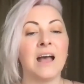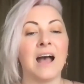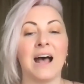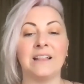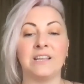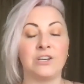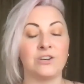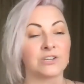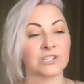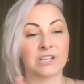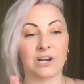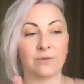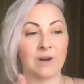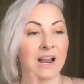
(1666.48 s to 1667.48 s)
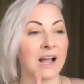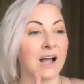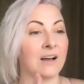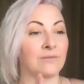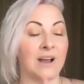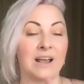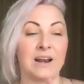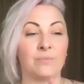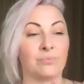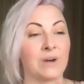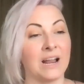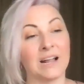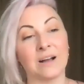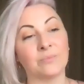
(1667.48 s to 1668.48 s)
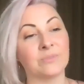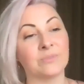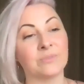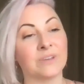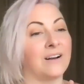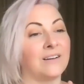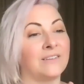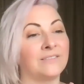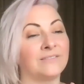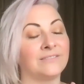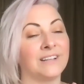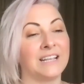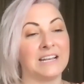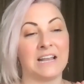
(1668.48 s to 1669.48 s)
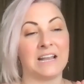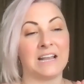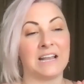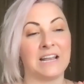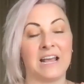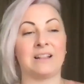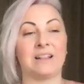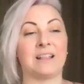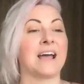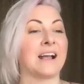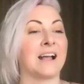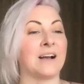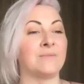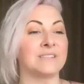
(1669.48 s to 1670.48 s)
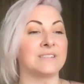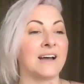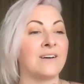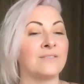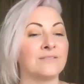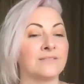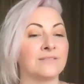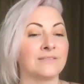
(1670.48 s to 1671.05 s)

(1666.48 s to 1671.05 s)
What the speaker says: And then you're just going to write a breakup letter in any way that comes out.